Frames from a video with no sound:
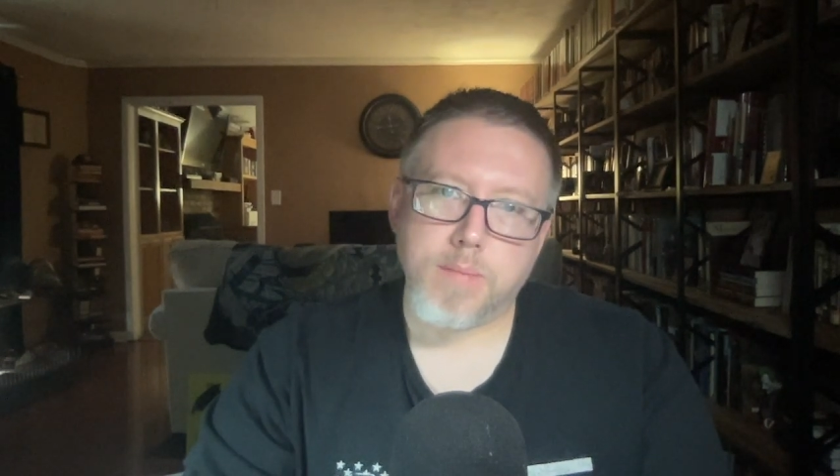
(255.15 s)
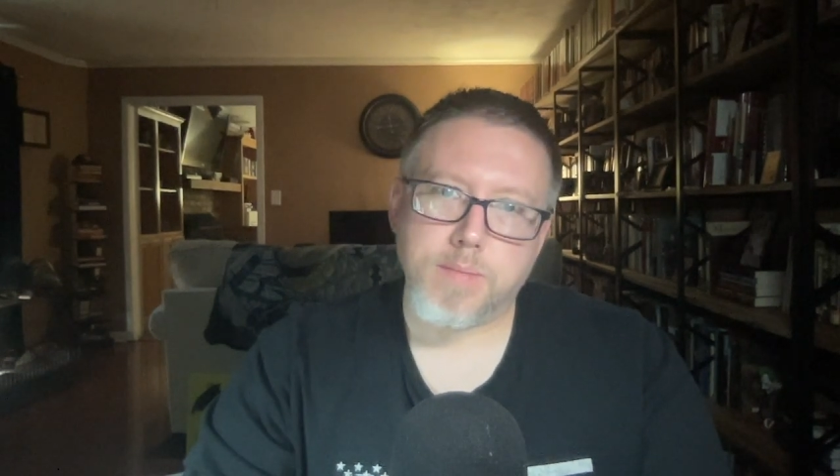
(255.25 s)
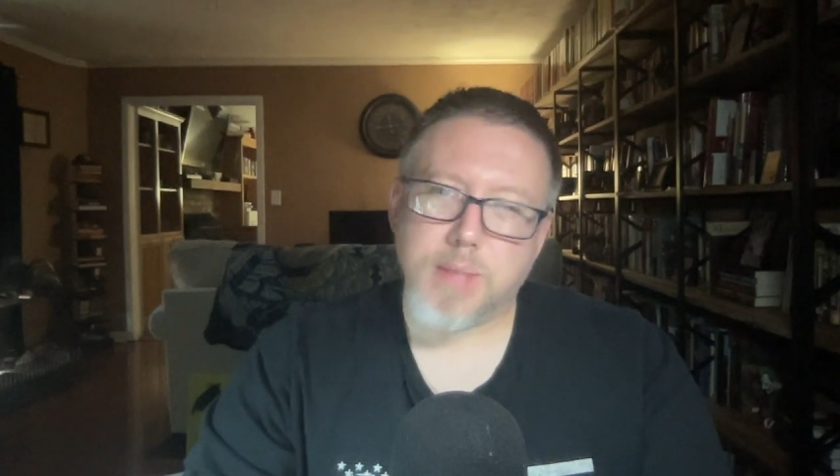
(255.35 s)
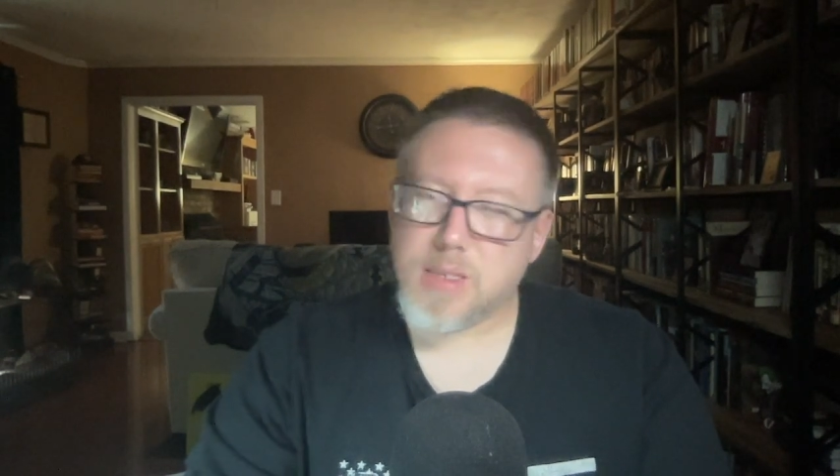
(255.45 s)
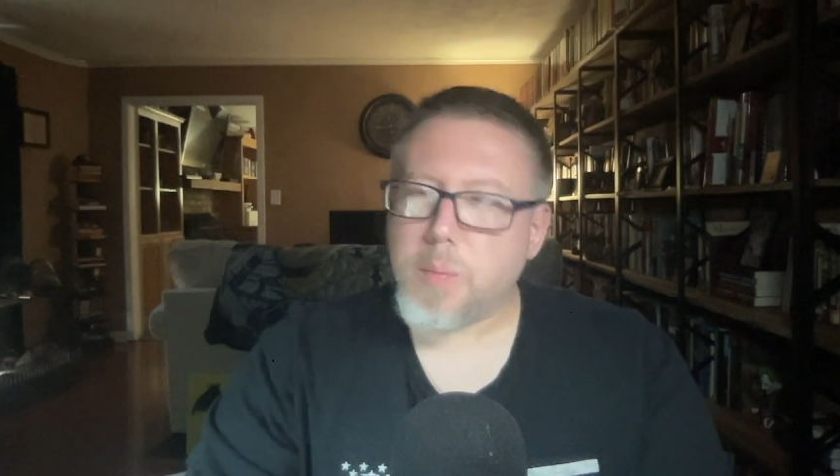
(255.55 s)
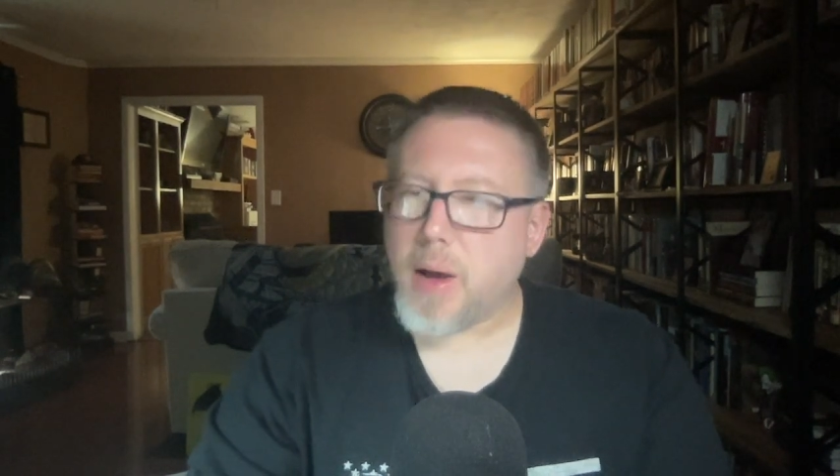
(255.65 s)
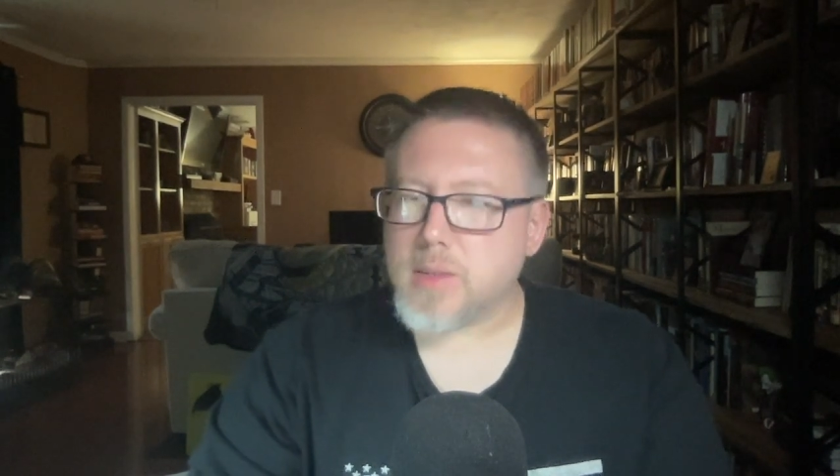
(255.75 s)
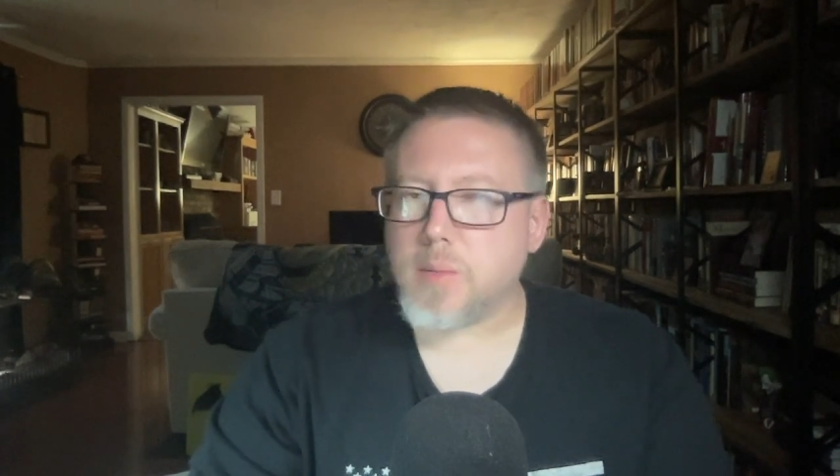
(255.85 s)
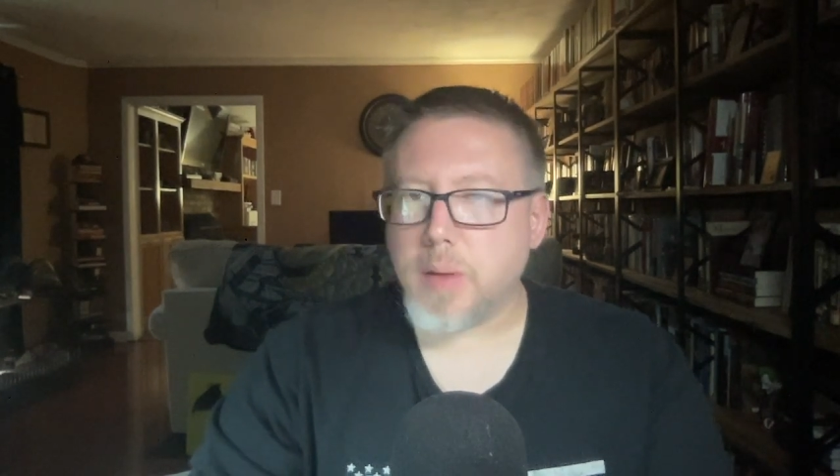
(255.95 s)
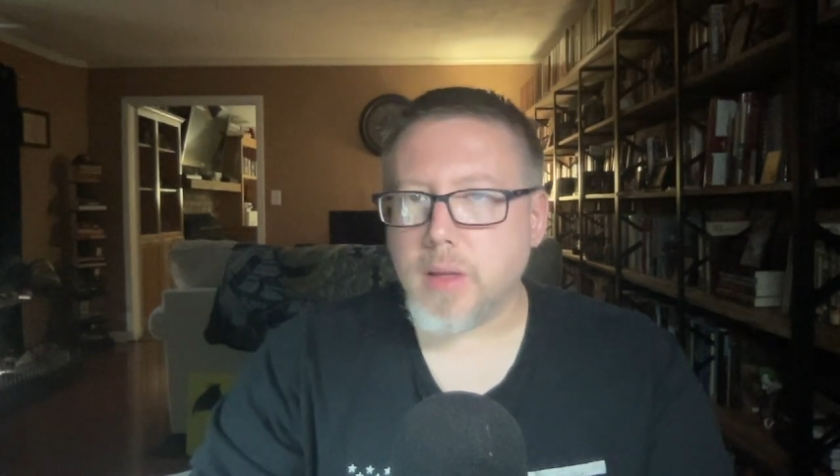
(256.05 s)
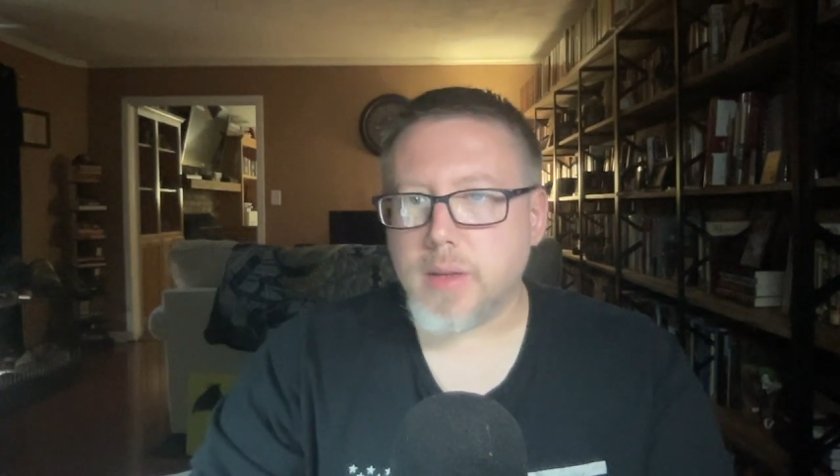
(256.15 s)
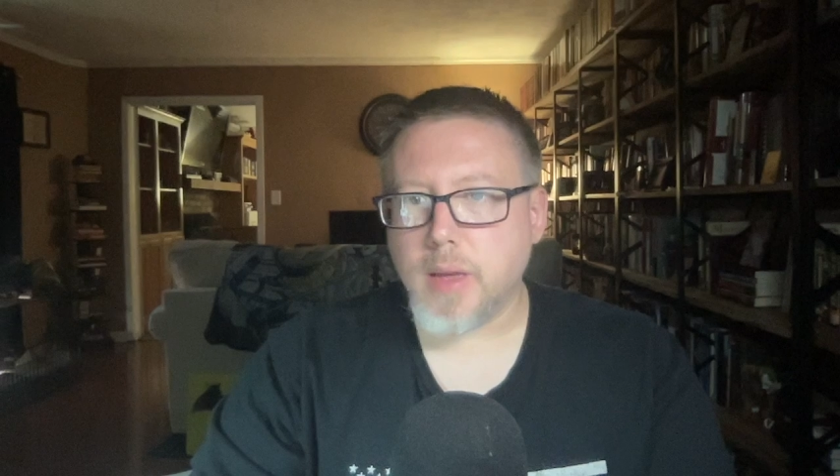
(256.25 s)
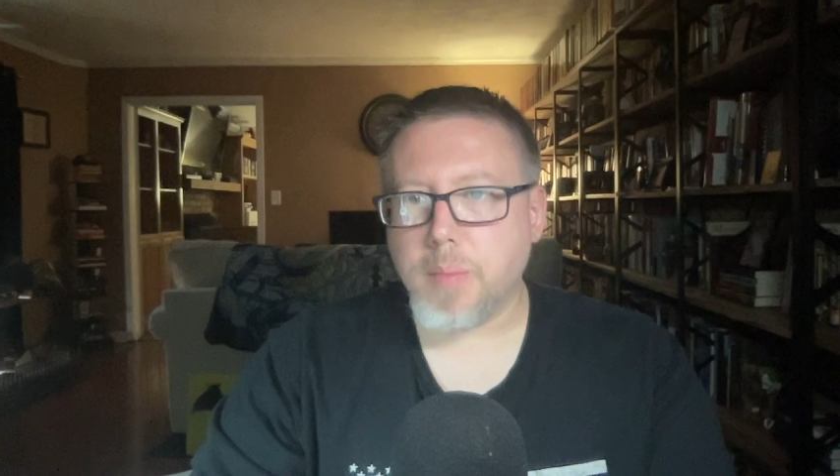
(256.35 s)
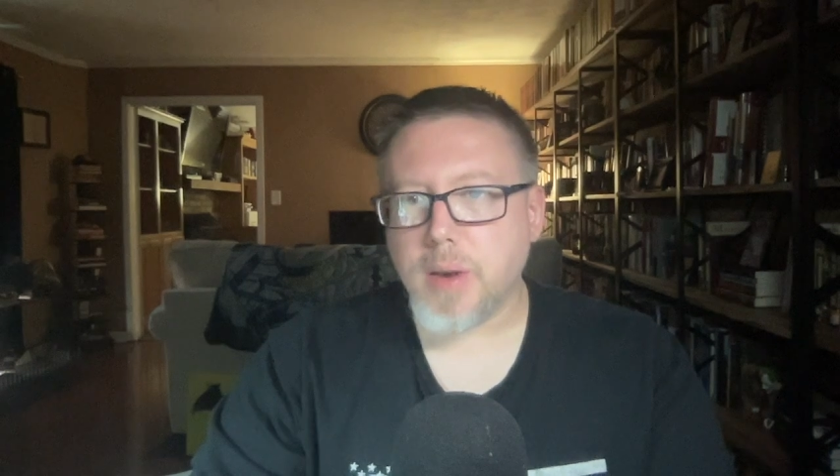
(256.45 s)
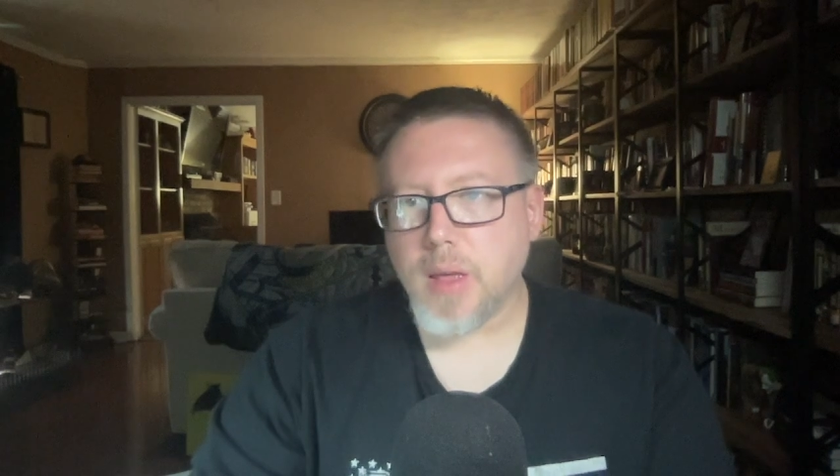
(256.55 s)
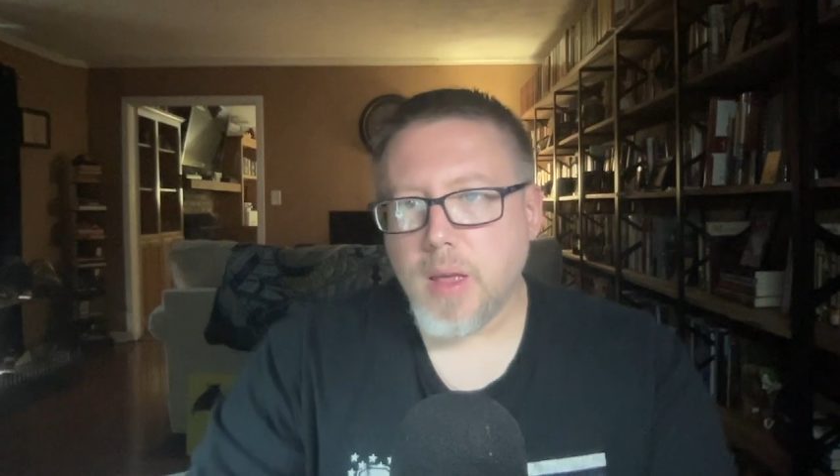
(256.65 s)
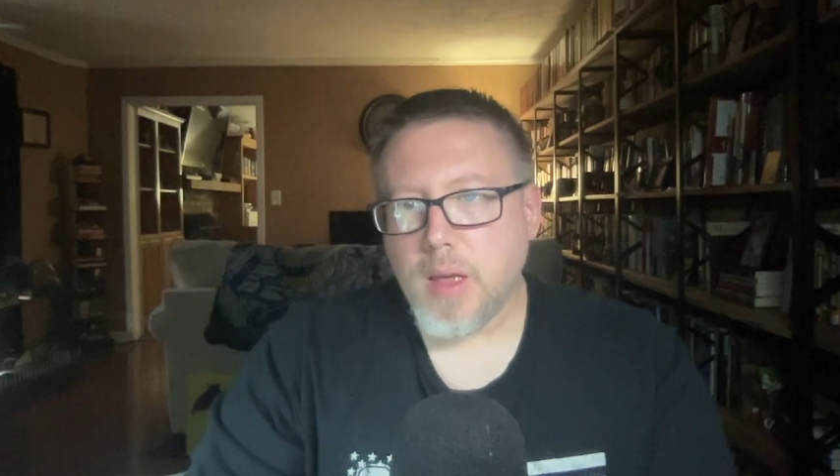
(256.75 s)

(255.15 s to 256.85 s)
That's a possibility, but